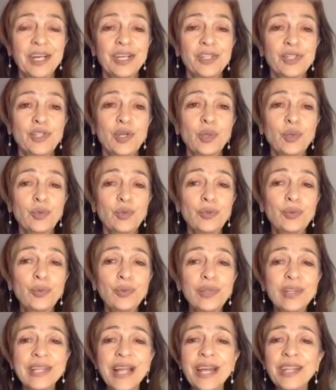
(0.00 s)
So to
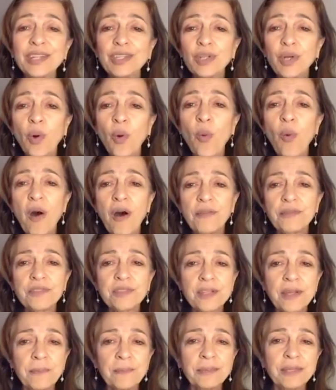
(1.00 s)
let go of
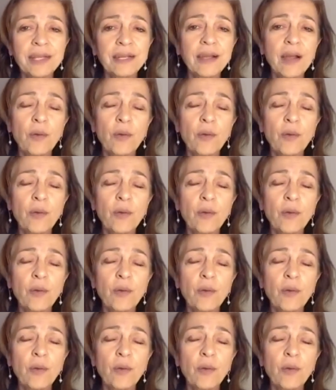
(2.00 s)
something,